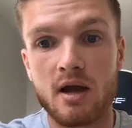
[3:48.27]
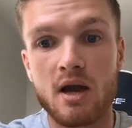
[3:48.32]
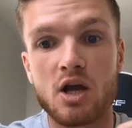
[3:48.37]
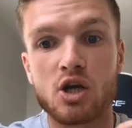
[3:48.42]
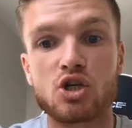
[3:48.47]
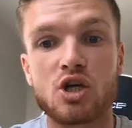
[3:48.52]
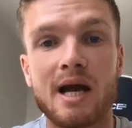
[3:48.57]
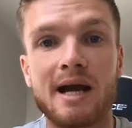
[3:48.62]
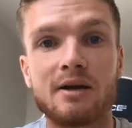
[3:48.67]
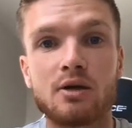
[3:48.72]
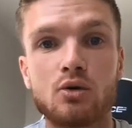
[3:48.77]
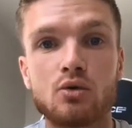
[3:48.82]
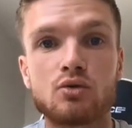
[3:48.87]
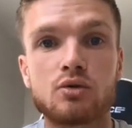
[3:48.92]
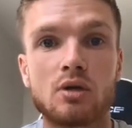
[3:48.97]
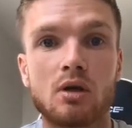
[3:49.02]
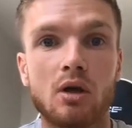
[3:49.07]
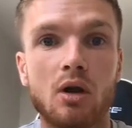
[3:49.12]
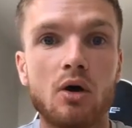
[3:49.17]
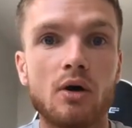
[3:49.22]

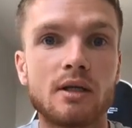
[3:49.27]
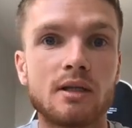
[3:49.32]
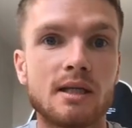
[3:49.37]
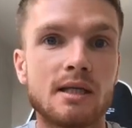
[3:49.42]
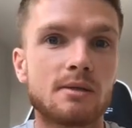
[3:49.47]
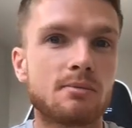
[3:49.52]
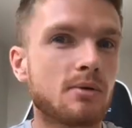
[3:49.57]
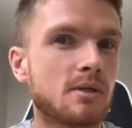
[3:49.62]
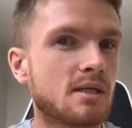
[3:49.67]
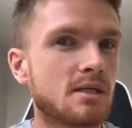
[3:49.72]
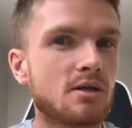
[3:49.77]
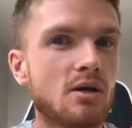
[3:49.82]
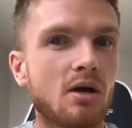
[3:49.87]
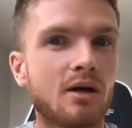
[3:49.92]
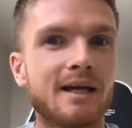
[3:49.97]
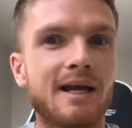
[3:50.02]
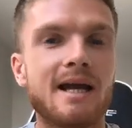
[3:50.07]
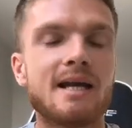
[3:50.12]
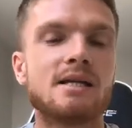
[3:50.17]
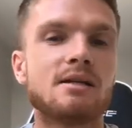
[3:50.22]
channels like this, because it's not
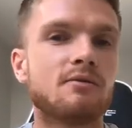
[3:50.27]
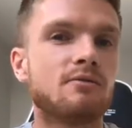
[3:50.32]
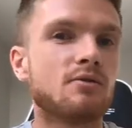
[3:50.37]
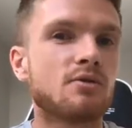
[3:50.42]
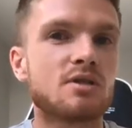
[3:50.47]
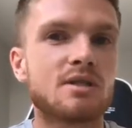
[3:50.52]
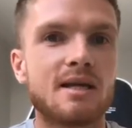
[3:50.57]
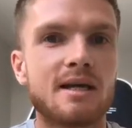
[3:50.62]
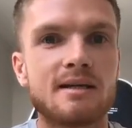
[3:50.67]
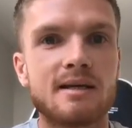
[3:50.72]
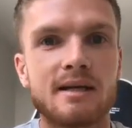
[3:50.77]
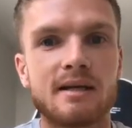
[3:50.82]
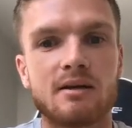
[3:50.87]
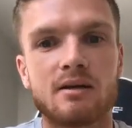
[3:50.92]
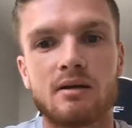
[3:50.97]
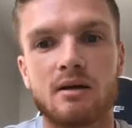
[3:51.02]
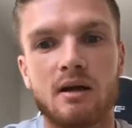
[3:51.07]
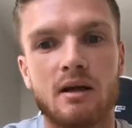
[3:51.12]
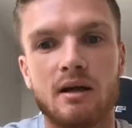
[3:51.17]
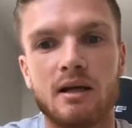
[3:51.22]
a case of just sending
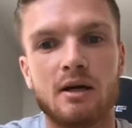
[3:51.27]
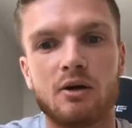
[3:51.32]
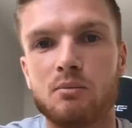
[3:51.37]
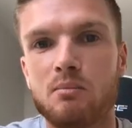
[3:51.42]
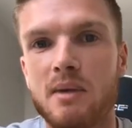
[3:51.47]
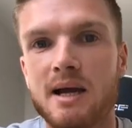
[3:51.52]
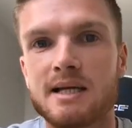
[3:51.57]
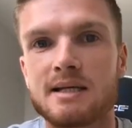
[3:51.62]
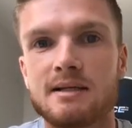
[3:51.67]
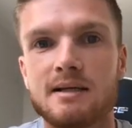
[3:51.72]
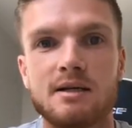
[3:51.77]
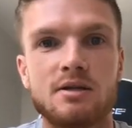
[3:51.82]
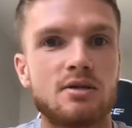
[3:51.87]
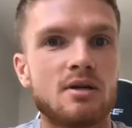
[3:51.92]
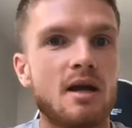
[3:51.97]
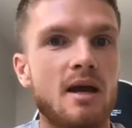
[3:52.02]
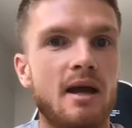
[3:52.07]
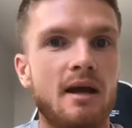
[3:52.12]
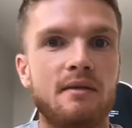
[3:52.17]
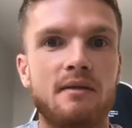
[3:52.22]
a little message
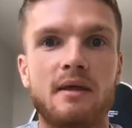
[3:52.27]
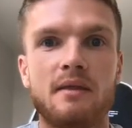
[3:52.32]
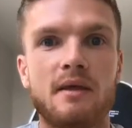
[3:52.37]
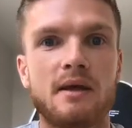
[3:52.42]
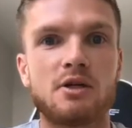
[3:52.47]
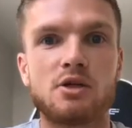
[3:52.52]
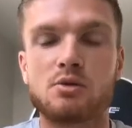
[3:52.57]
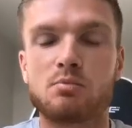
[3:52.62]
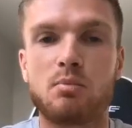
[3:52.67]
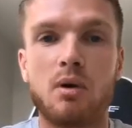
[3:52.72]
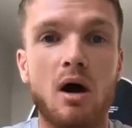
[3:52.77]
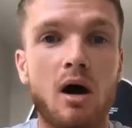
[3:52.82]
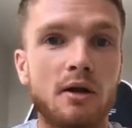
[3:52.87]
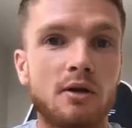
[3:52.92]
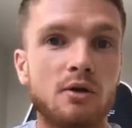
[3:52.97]
and then they just partner